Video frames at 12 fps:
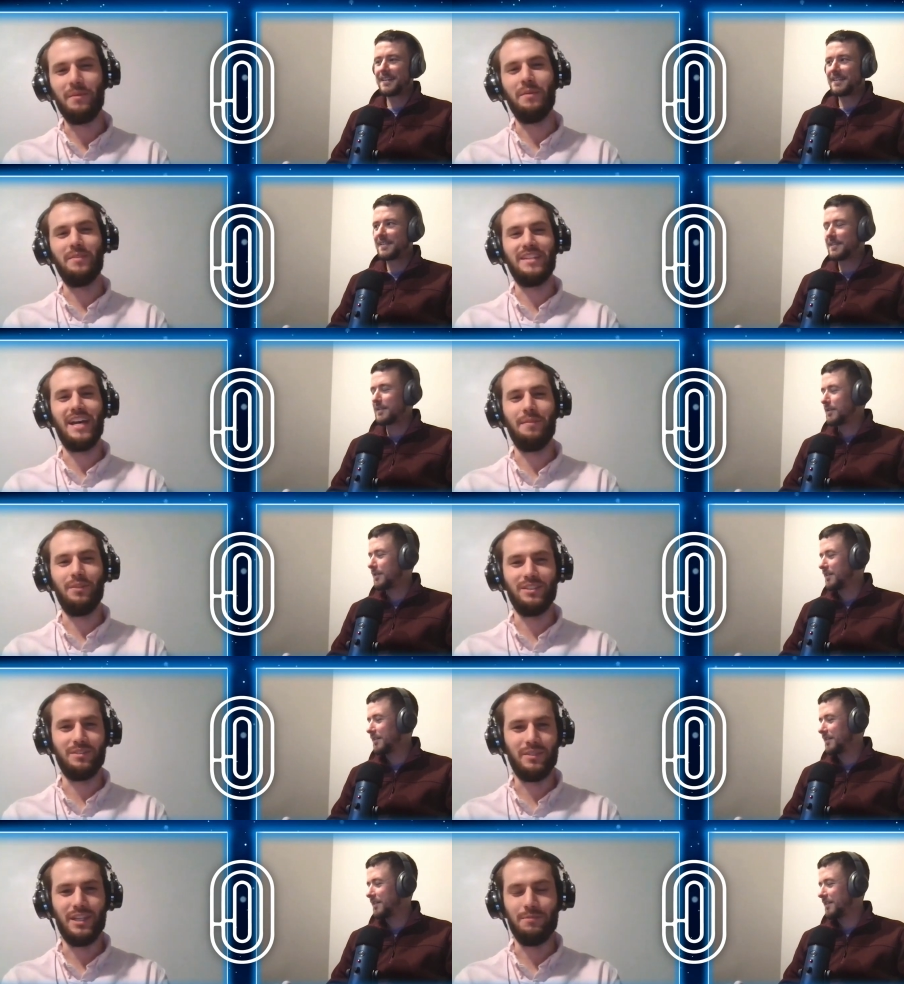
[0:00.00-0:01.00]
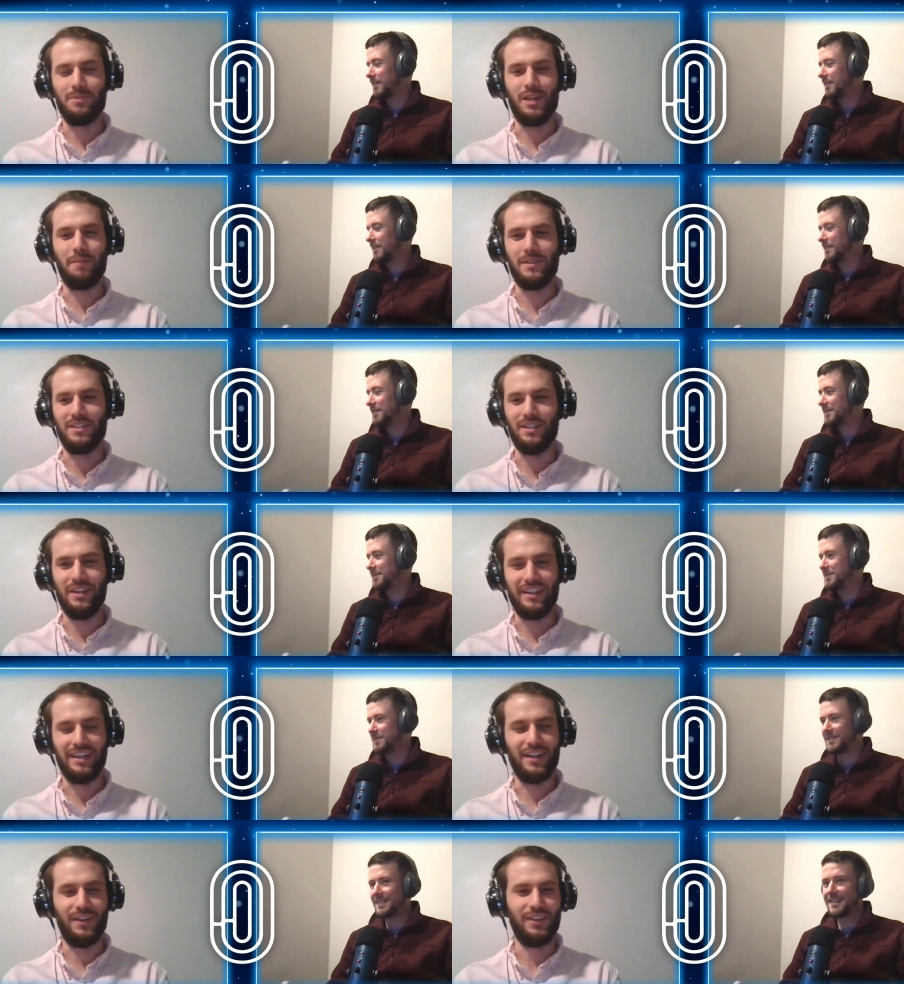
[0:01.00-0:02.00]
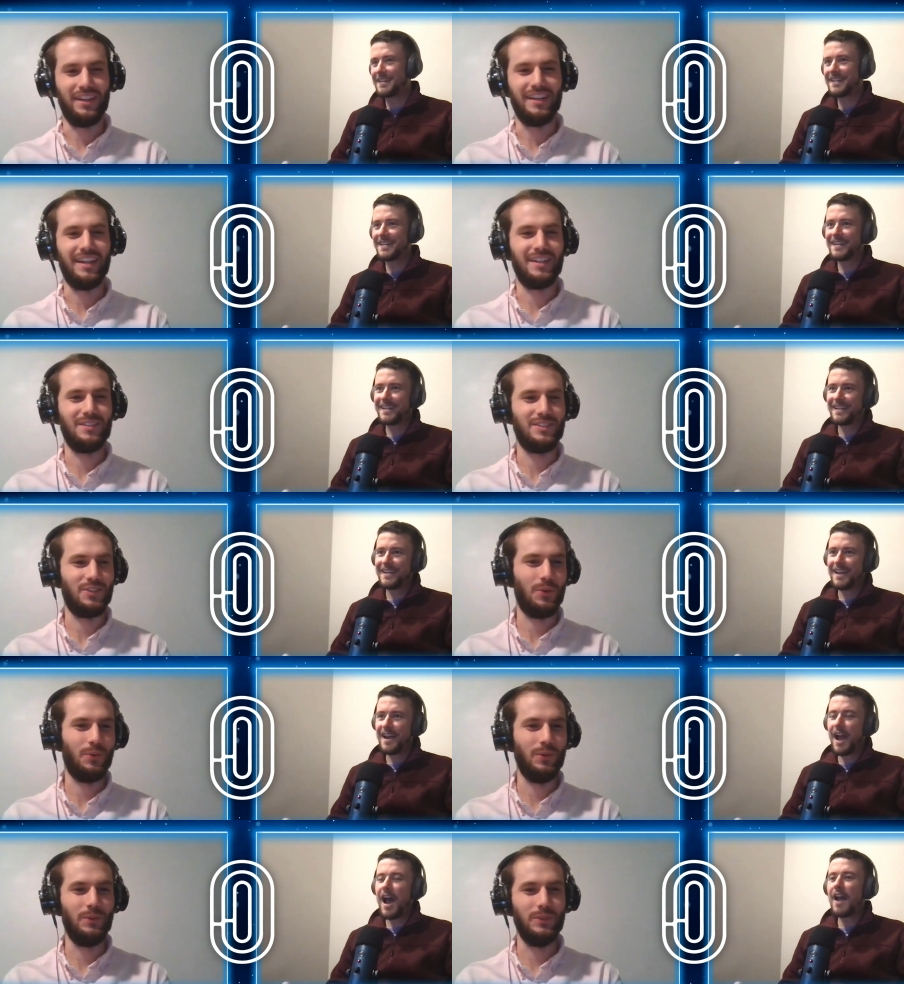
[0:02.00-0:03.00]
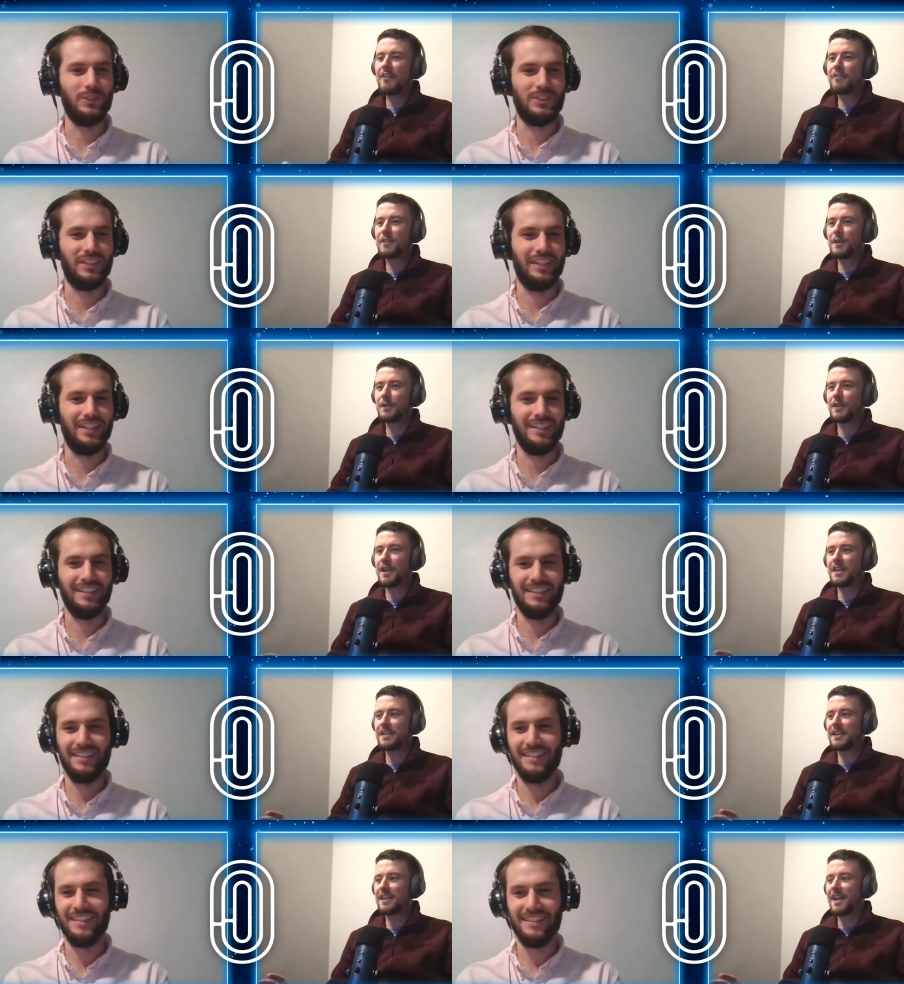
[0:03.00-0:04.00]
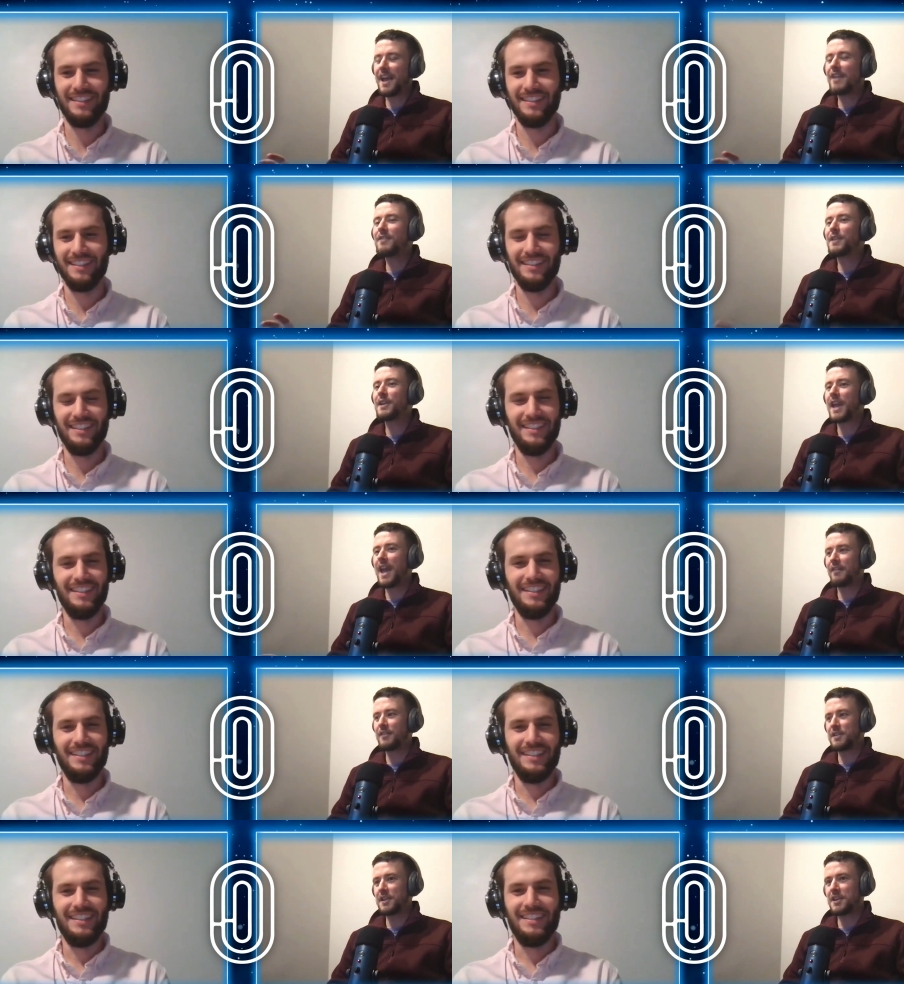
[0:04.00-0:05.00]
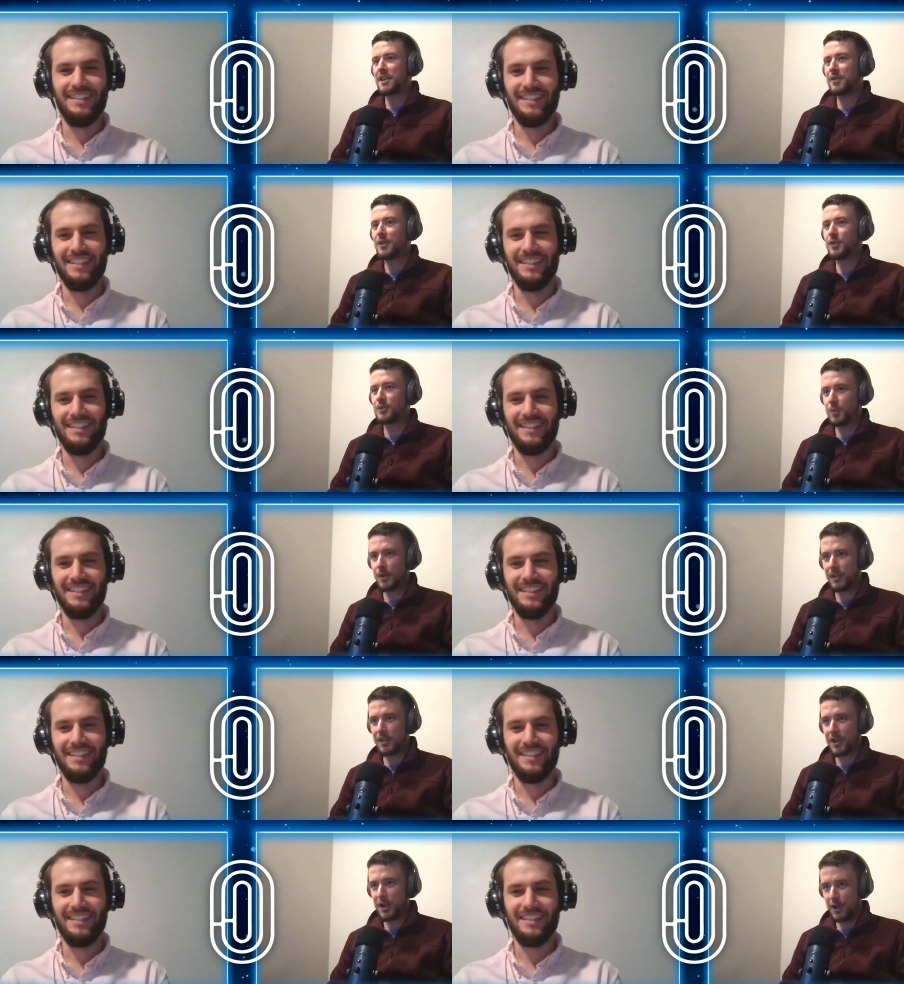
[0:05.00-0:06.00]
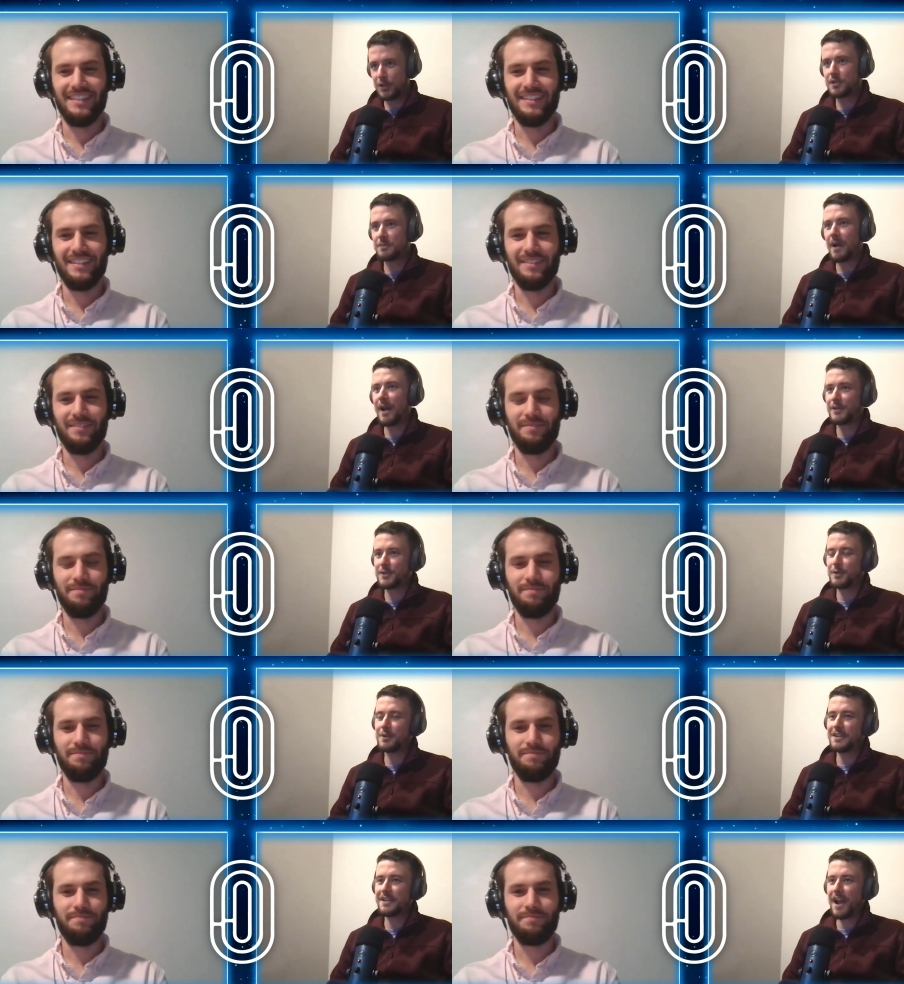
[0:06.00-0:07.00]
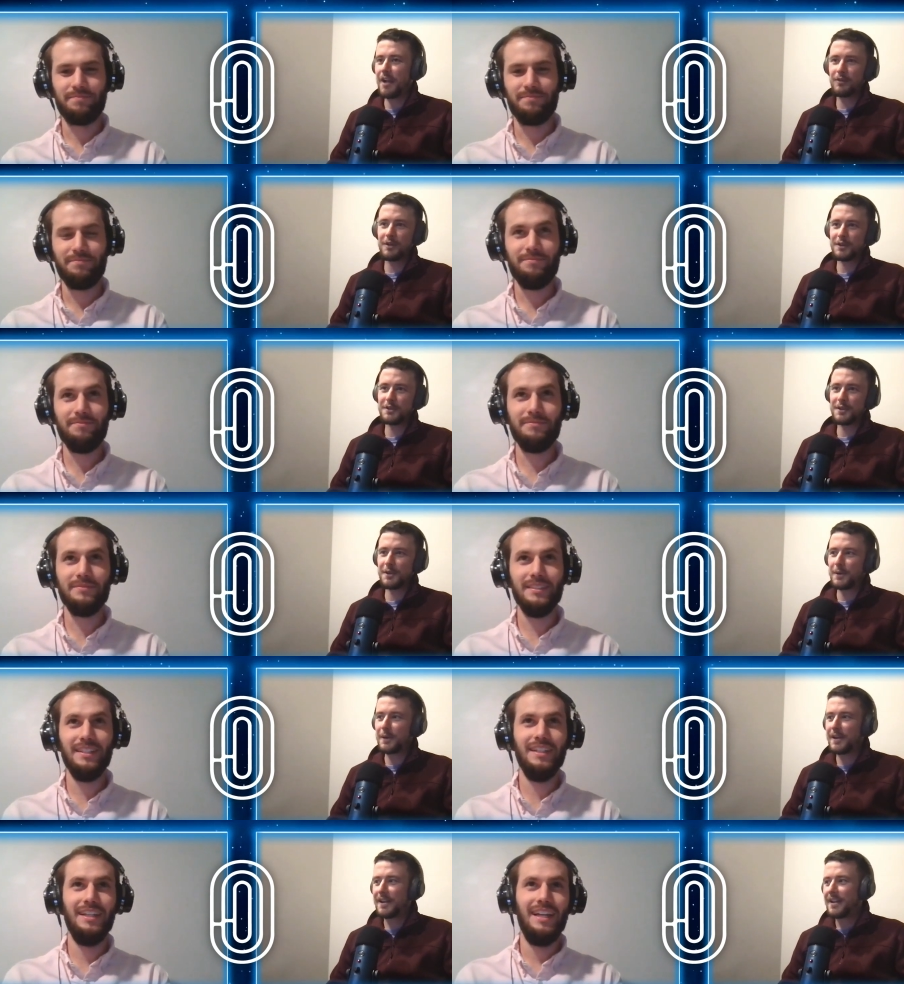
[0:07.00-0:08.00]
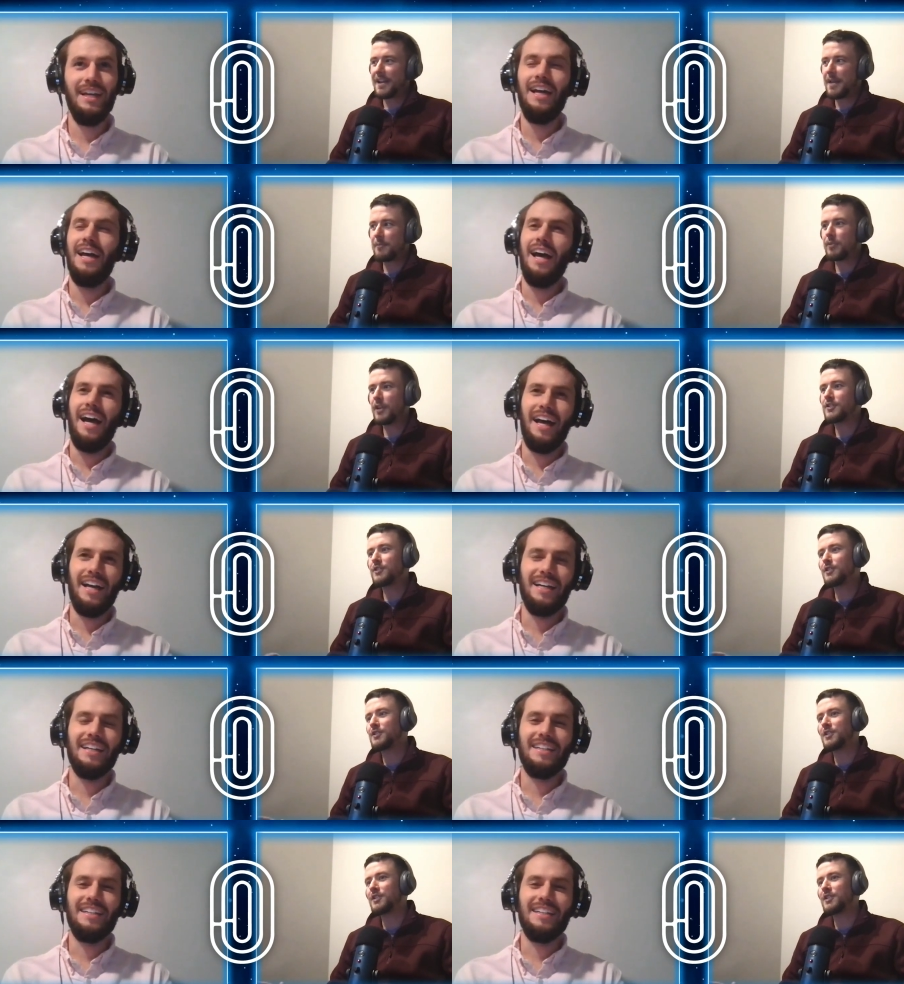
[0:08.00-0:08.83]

Speaker 1: that my metabolism keeps up until I get healthy again. So
Speaker 2: we'll, I we'll feel see. like I feel like having a kid though is worth like 100 miles a week. I really do. And plus, here's